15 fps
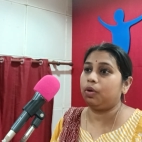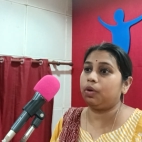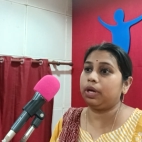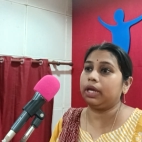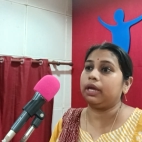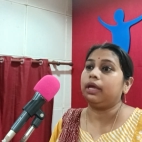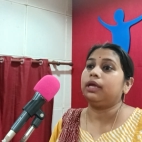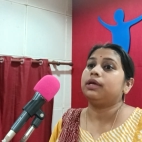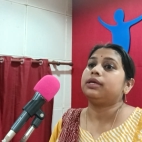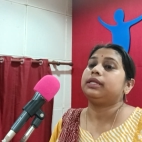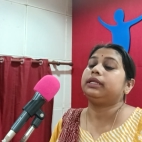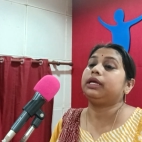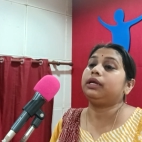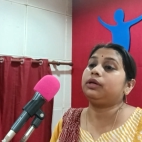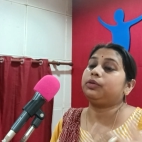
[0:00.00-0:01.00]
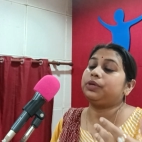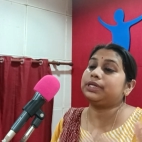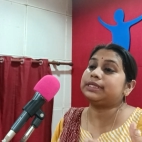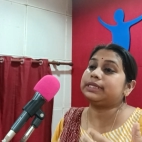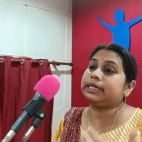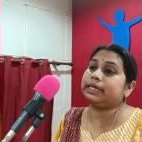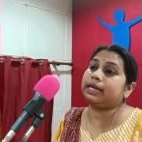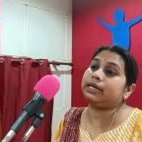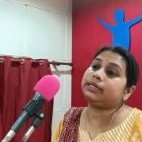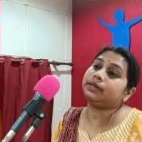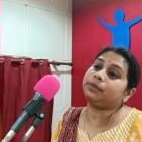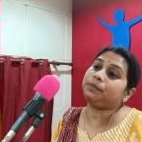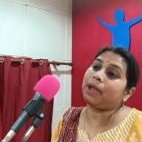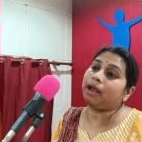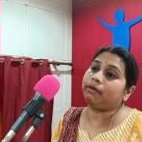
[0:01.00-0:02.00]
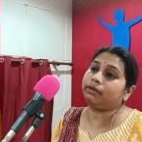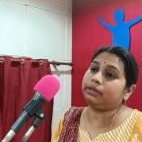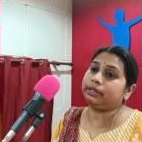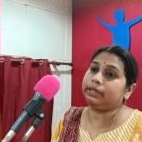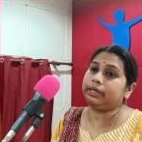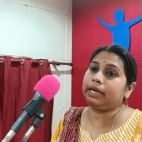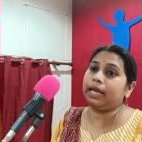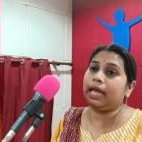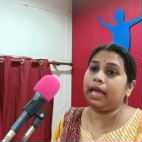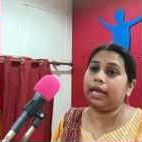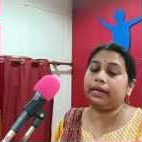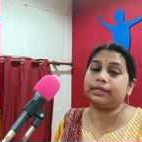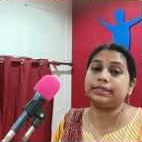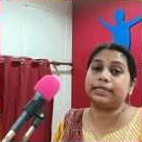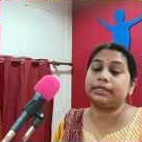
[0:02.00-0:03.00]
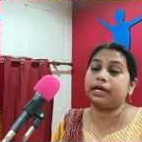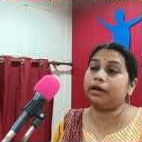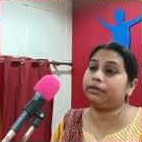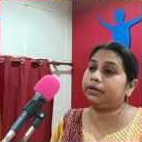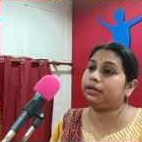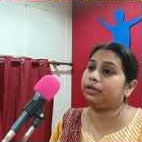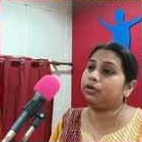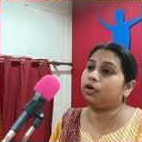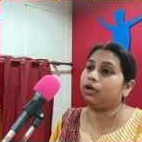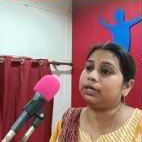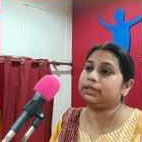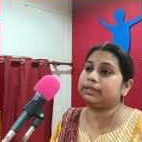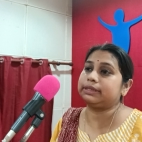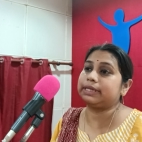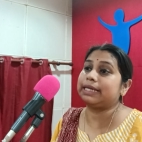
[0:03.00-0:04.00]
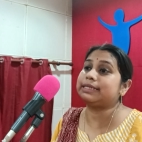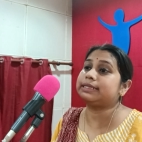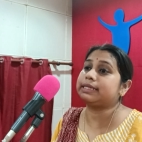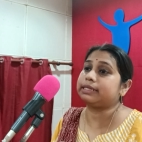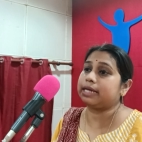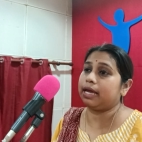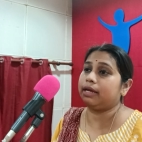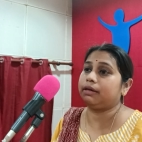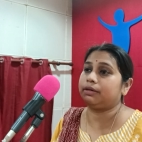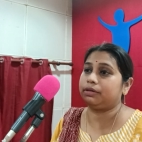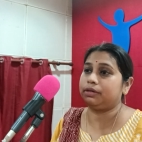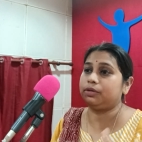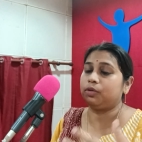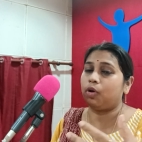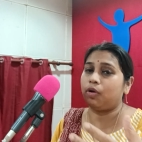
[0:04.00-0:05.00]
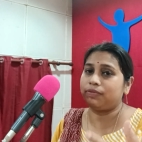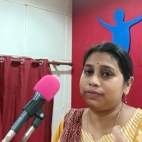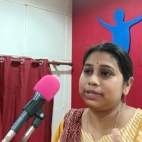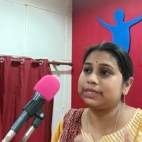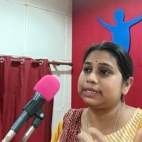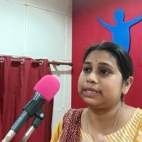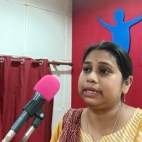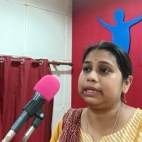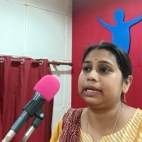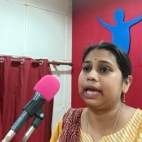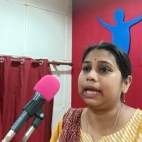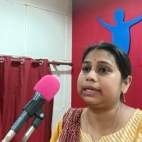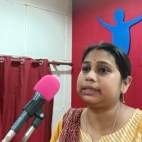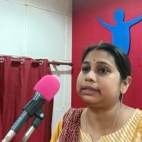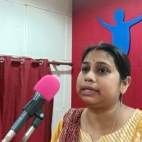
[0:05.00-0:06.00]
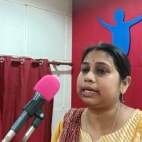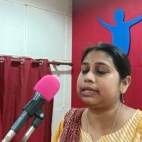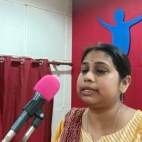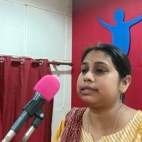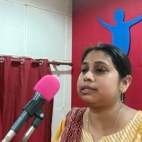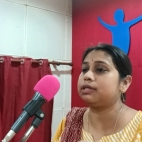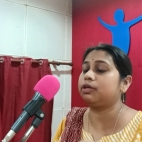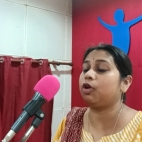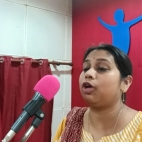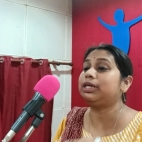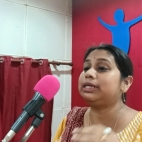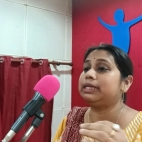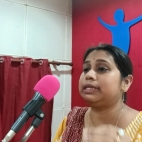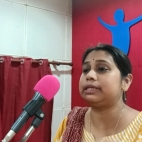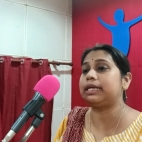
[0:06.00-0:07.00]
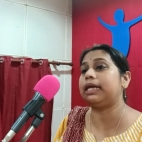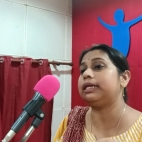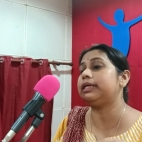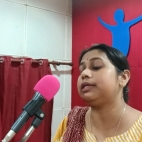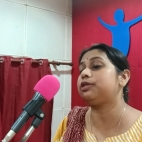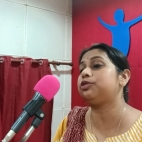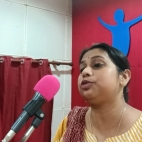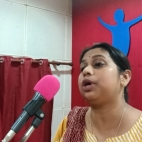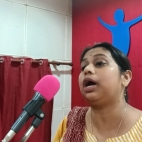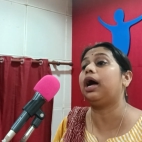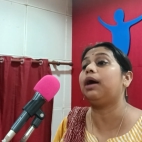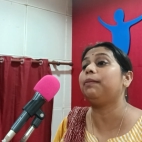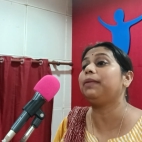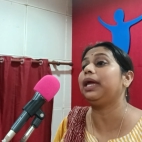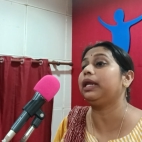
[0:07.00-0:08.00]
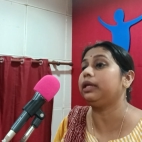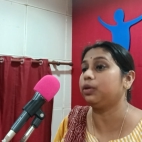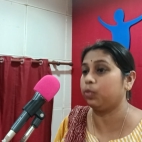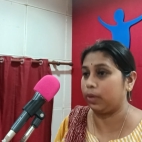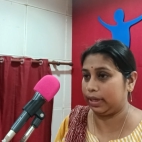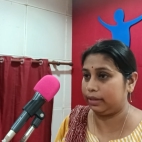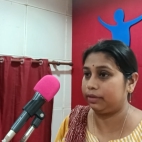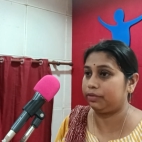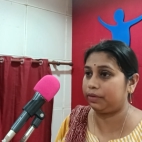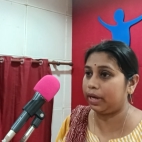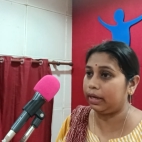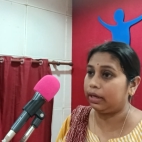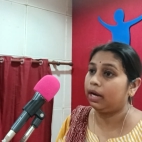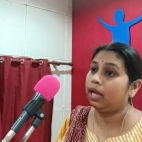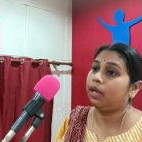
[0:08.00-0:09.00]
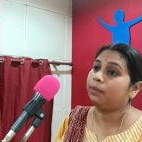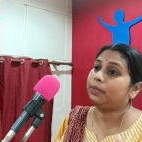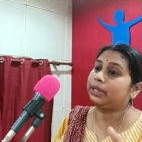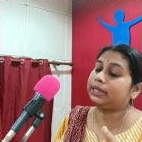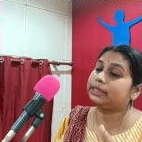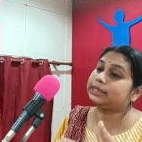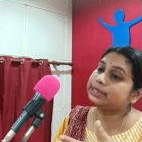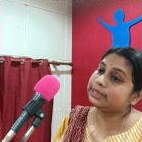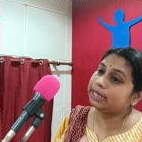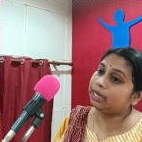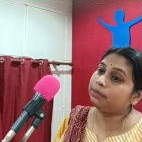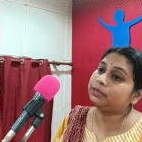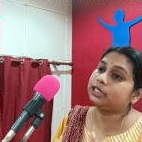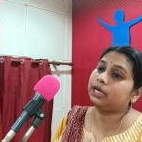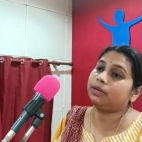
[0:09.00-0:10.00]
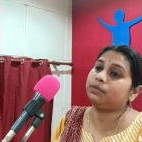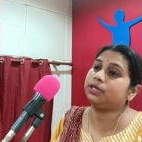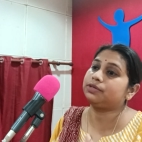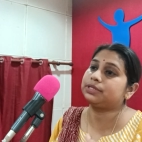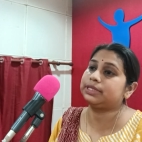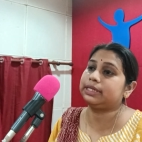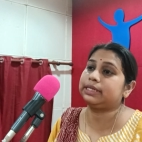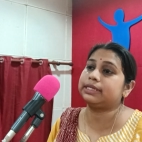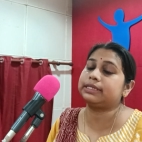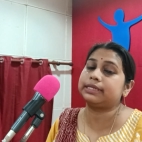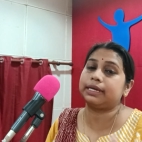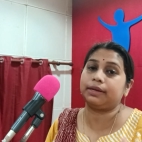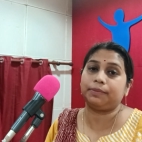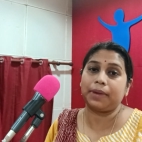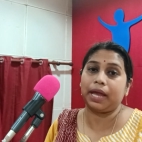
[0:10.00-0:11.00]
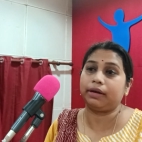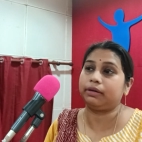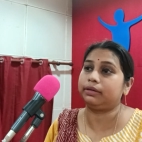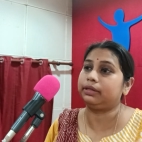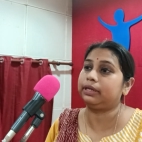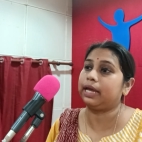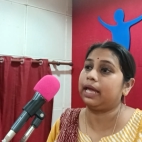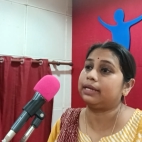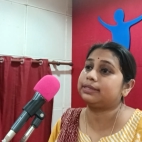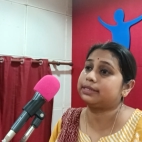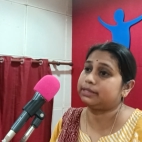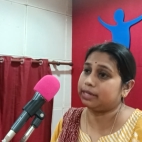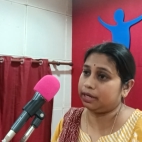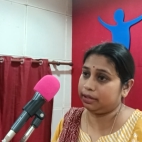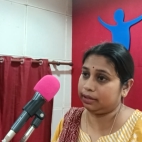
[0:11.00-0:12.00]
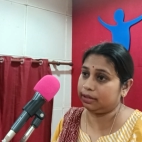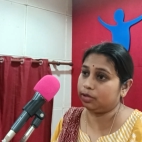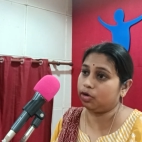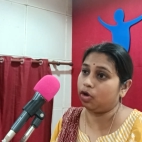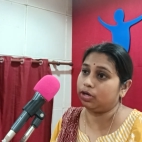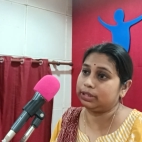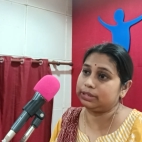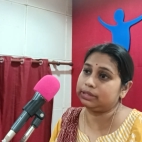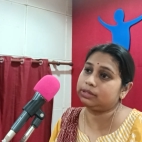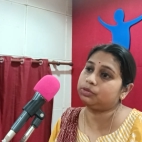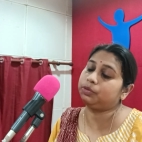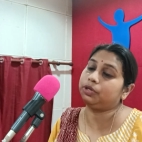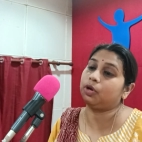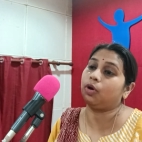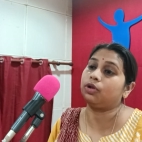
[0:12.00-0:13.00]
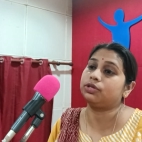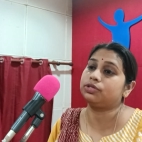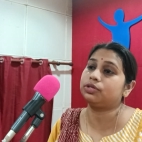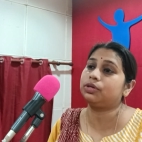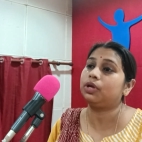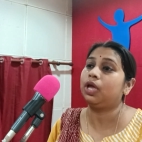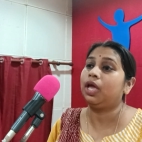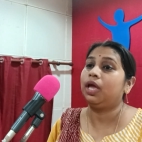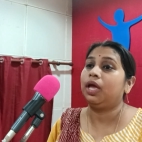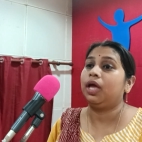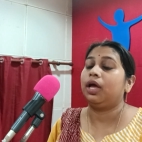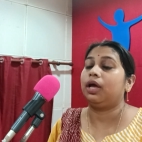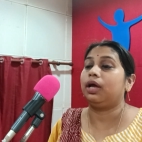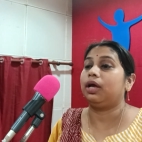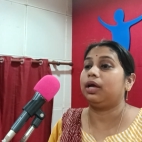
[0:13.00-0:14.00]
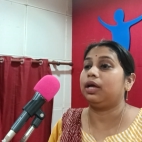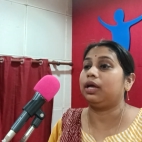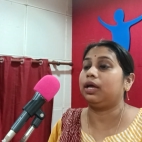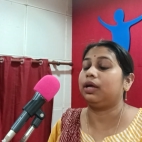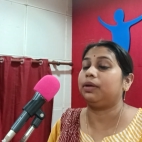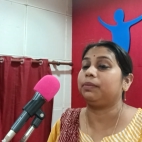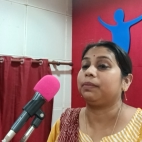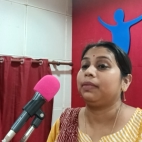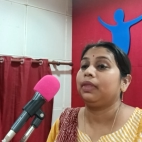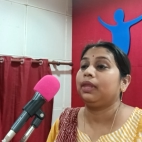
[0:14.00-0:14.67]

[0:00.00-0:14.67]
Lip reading: Okay, then we see that parody and satirical content and satire, you often see that that is not intended to harm anyone, right? But at the same time, you see this parody and satirical content will also uh,